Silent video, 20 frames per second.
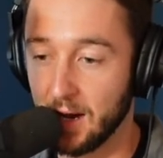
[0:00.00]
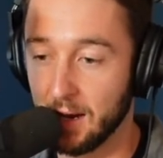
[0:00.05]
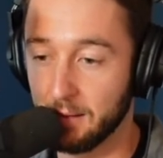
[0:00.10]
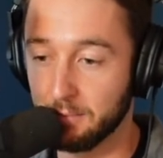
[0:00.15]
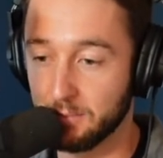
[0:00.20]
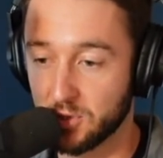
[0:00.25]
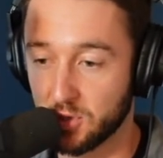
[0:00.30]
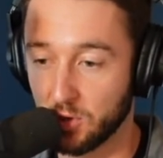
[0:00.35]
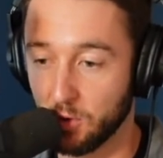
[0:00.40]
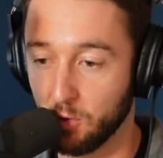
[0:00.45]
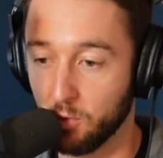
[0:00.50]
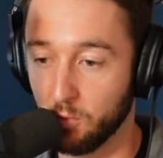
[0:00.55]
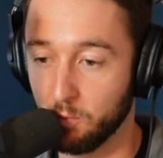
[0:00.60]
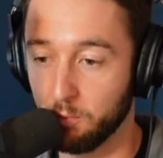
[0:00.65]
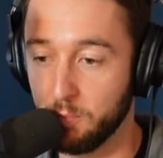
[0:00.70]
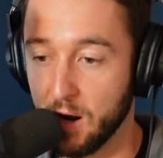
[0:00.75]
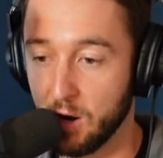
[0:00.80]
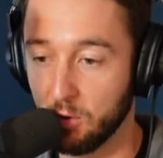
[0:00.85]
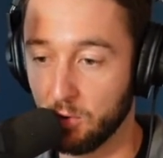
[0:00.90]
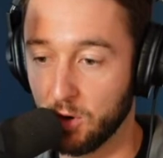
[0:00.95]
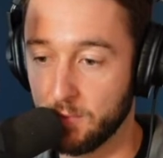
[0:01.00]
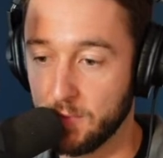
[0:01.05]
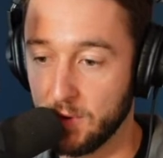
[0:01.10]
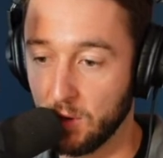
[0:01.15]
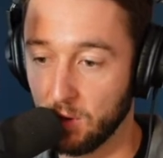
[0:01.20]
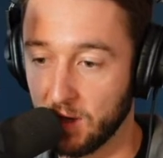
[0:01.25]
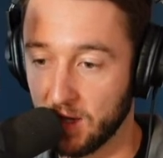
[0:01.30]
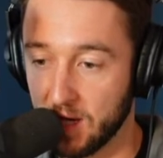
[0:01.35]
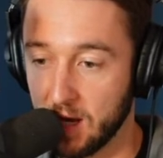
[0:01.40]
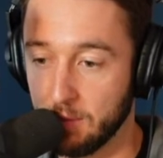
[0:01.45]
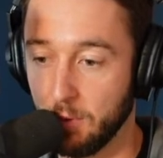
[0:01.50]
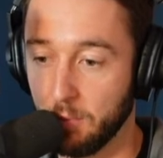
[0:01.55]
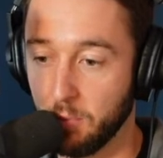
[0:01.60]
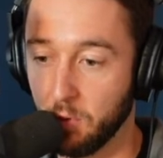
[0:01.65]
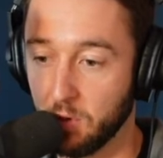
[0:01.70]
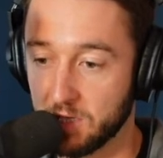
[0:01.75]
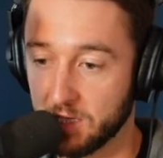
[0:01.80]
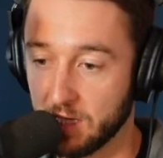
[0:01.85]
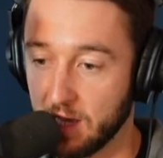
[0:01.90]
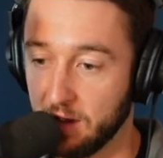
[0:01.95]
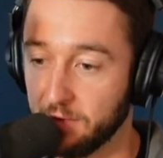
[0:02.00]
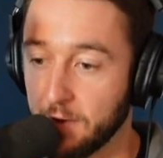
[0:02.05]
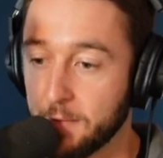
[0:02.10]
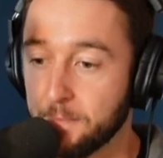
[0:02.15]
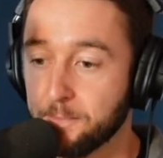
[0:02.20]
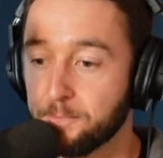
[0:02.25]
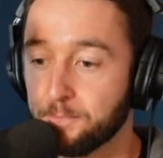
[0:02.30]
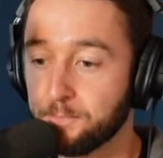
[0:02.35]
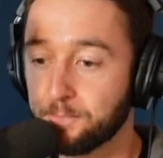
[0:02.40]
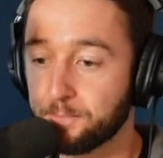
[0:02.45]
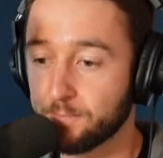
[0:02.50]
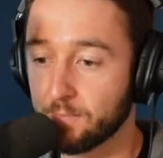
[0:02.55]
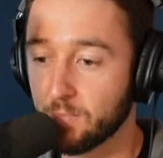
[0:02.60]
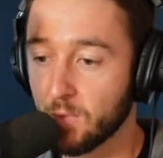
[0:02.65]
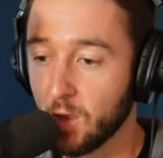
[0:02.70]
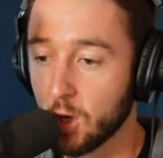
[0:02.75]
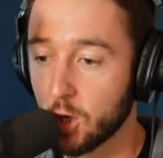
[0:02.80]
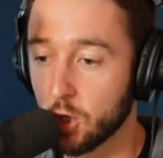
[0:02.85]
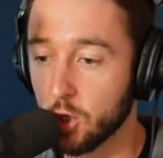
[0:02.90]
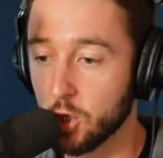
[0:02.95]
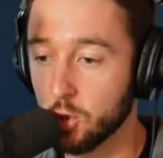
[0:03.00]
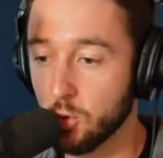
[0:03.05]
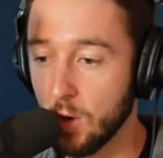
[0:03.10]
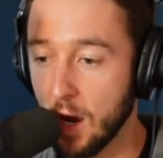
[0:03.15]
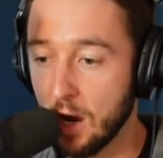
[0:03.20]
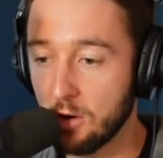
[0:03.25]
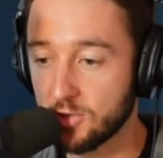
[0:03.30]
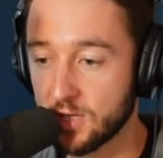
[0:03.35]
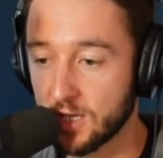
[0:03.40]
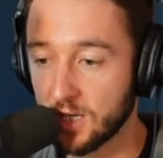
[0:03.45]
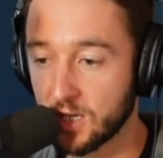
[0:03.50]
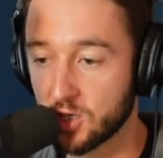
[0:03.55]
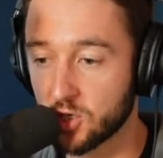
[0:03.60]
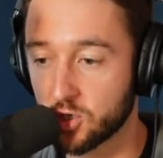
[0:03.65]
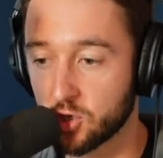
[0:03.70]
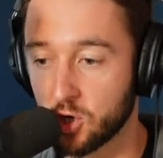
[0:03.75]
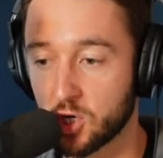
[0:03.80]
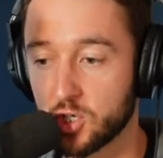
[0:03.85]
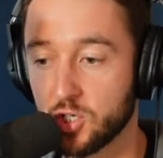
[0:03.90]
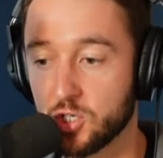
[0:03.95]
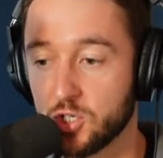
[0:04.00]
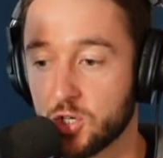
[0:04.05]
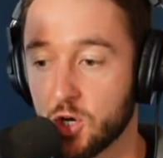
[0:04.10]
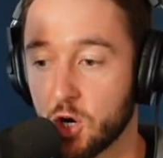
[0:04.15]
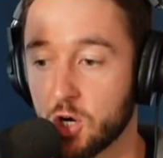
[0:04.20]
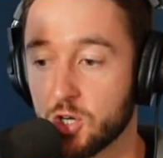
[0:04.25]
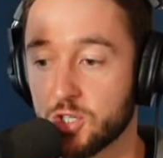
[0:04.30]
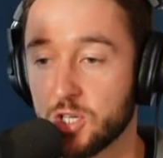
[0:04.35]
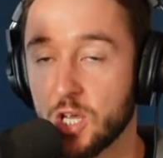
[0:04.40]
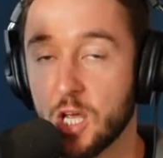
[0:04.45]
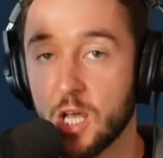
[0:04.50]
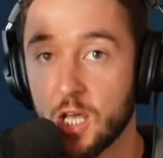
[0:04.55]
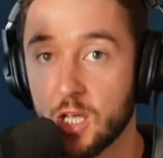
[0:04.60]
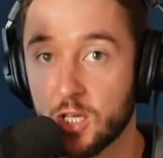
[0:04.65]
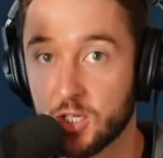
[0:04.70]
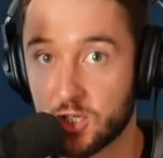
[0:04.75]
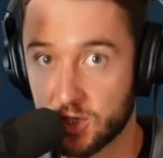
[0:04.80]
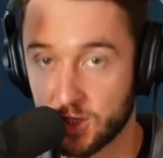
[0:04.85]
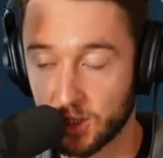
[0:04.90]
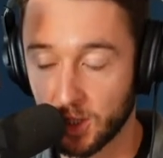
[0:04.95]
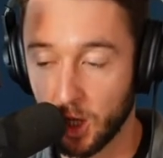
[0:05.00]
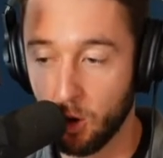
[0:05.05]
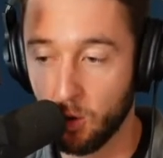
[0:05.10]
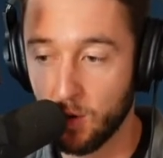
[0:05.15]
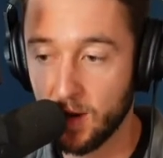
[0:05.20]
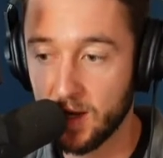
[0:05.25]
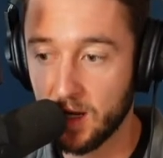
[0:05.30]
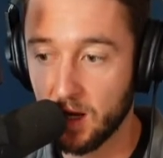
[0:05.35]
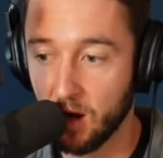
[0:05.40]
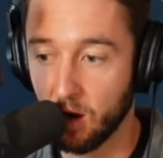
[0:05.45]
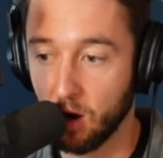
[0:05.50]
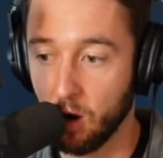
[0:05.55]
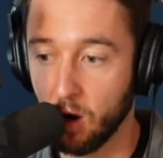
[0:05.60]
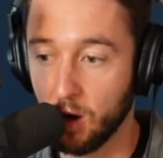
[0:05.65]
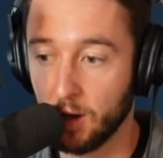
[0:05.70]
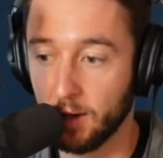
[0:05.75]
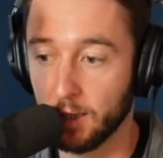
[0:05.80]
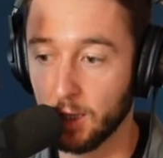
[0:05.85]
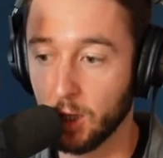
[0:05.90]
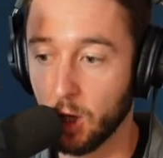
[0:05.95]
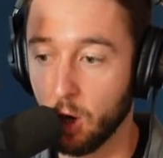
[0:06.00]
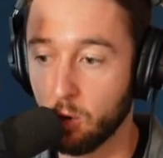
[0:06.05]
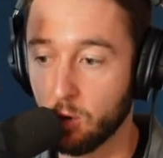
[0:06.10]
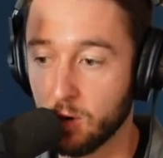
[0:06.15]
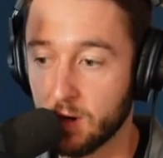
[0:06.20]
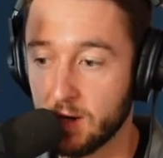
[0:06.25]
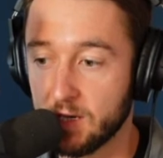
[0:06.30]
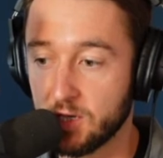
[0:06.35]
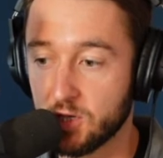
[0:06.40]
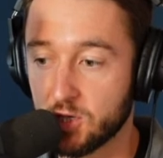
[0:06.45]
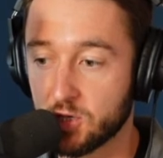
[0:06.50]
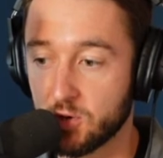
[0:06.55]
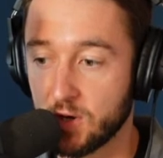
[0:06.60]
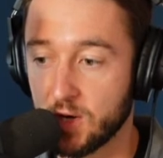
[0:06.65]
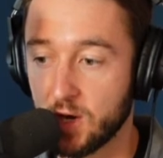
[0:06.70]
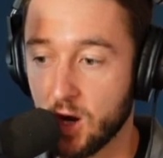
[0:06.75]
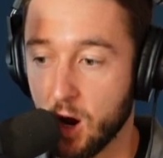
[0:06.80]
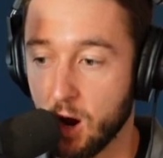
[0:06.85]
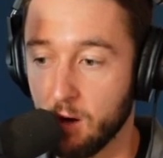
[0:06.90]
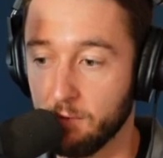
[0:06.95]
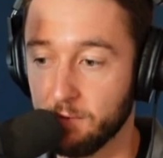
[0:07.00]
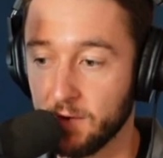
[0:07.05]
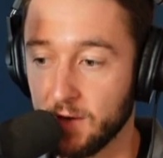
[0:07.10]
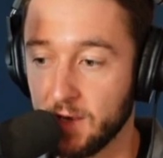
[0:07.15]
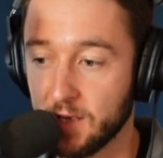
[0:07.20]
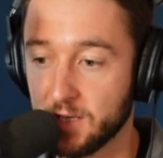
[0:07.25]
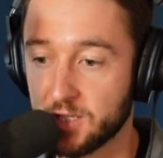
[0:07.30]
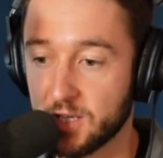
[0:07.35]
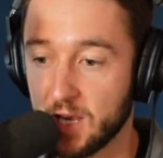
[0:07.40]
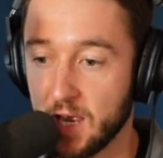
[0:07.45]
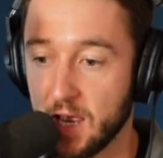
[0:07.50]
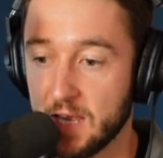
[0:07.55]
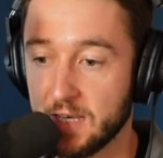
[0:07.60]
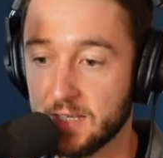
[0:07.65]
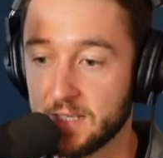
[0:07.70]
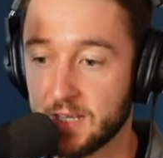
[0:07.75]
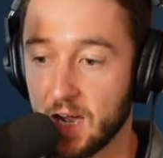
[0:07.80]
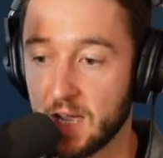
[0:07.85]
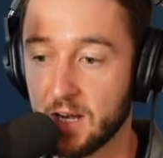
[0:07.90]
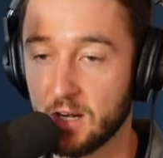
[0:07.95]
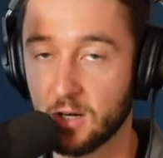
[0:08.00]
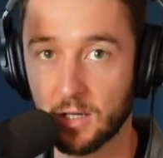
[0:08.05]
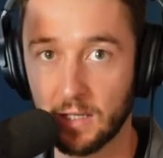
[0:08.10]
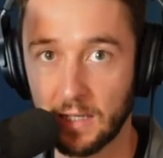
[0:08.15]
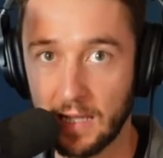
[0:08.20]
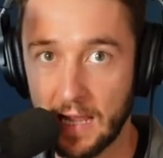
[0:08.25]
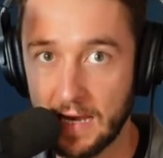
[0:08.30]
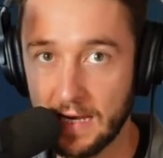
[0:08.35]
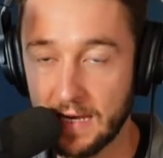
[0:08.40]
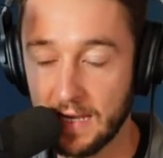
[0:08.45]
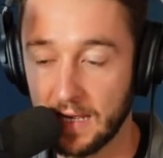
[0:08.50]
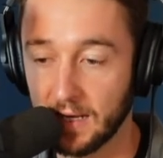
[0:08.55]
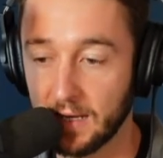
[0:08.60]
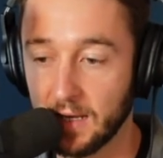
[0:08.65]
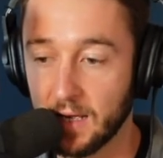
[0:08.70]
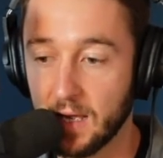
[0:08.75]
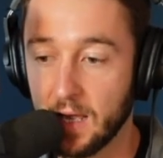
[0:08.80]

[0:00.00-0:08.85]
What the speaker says: so bear with me, only a couple points left. New housing construction starts slowing on lower industry confidence and tighter lending,